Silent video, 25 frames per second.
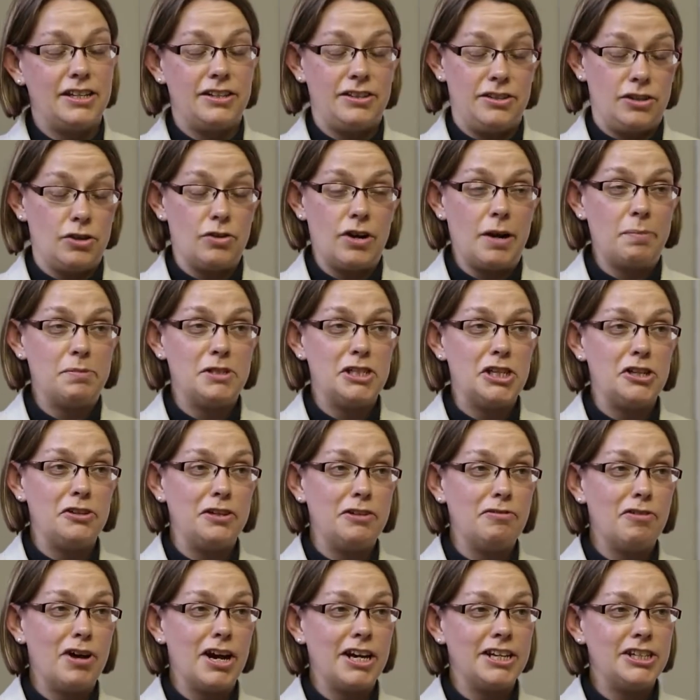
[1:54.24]
You're
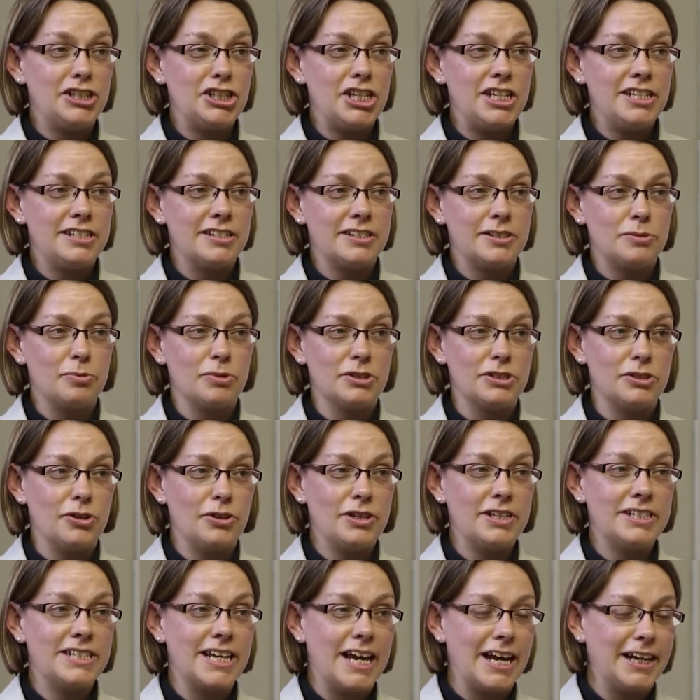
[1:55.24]
absolutely right. Jesus was
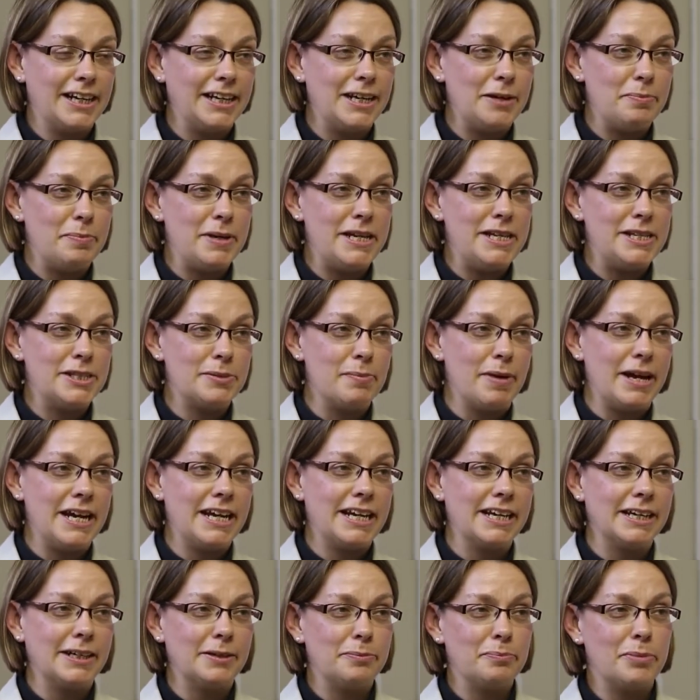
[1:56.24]
not exactly a
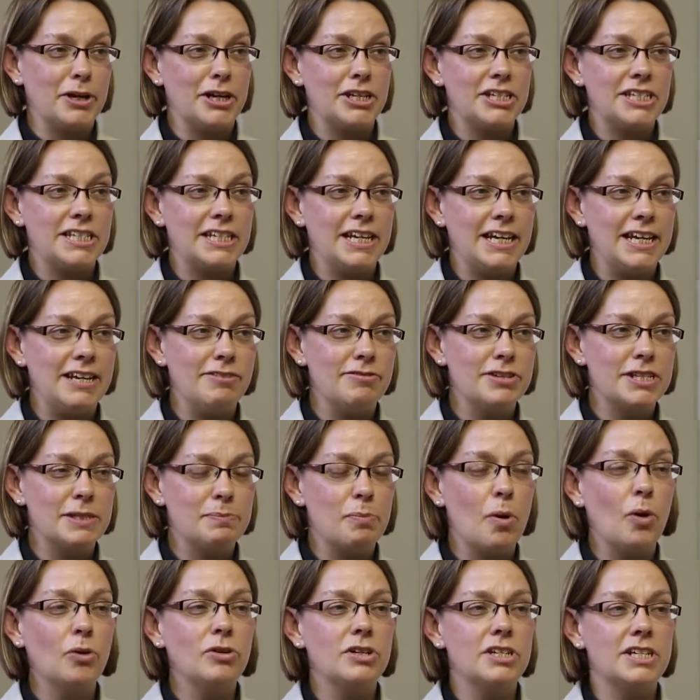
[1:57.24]
peacemaker, but he
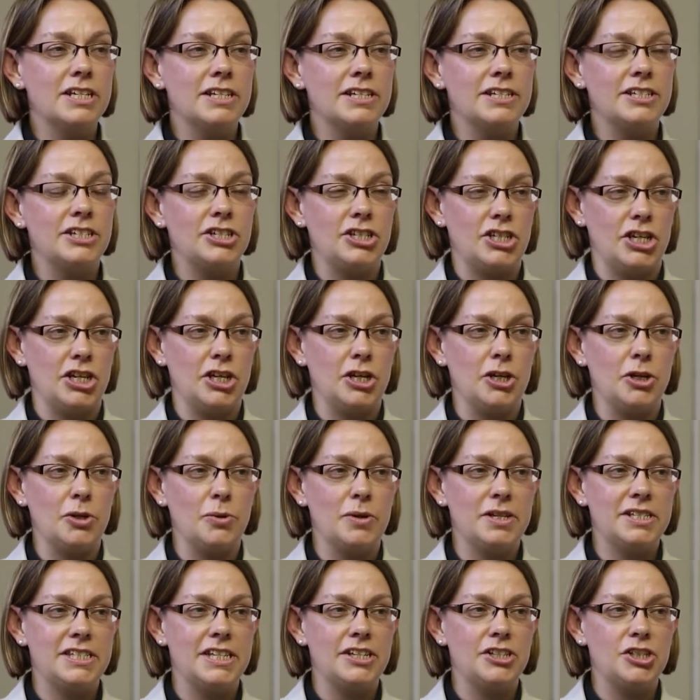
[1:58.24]
responded to
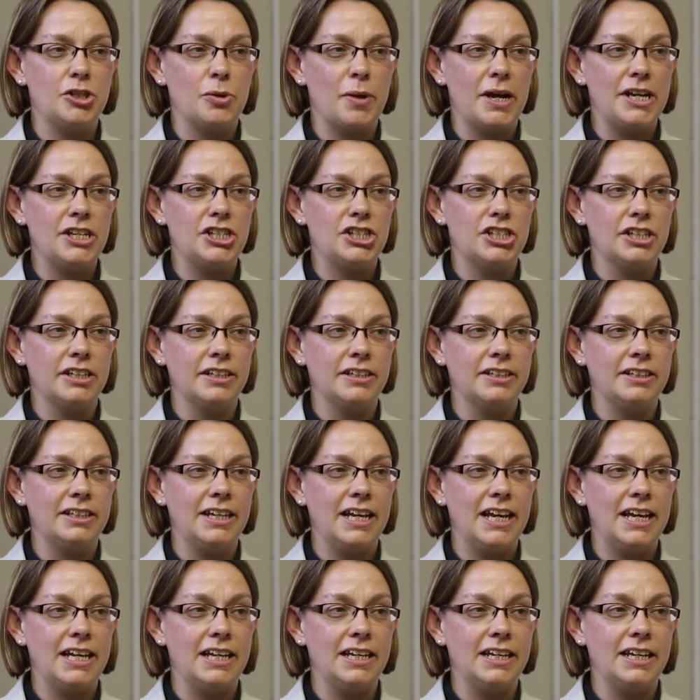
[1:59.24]
a situation
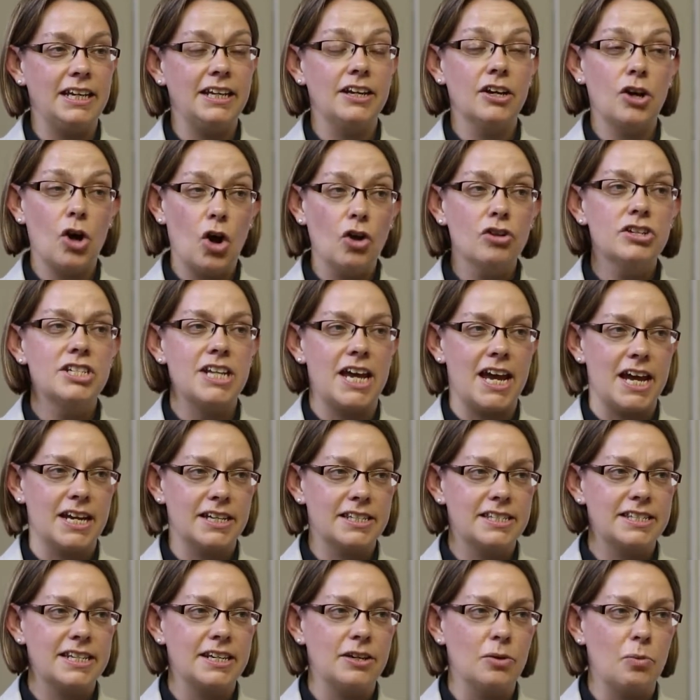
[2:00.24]
in a
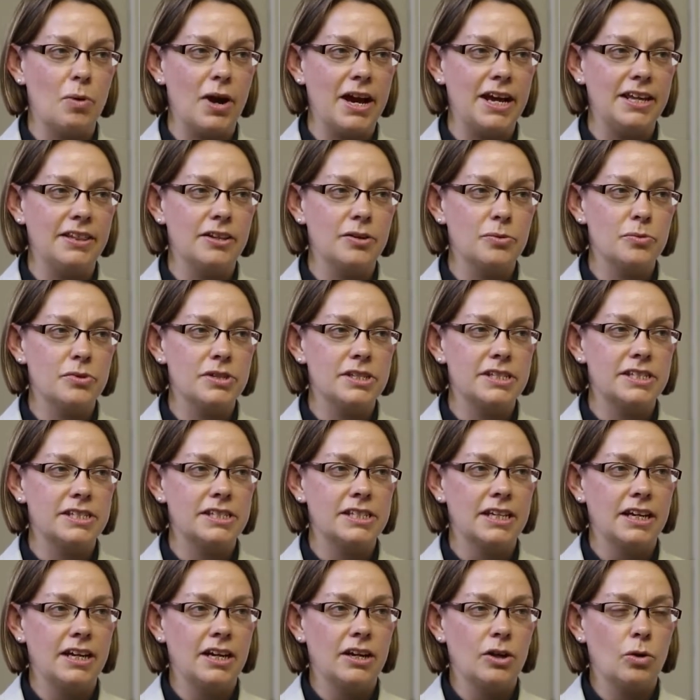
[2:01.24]
context in a way that
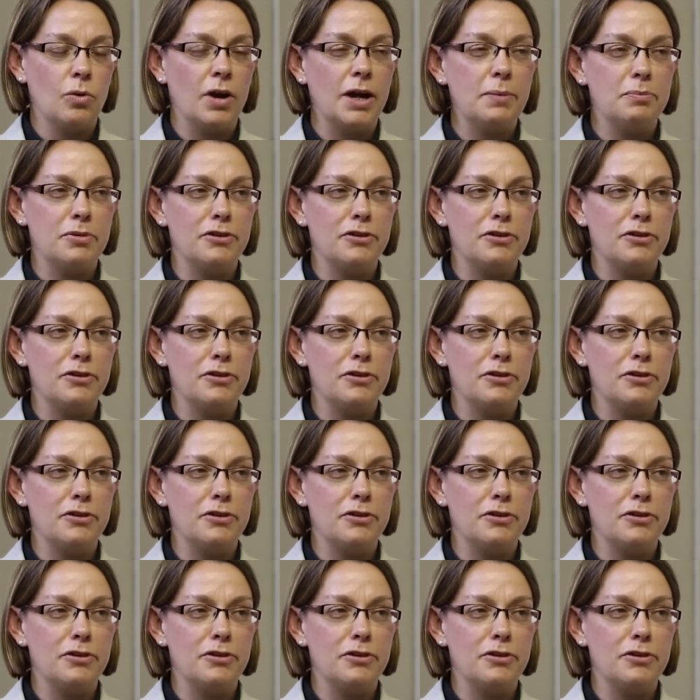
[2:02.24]
was quite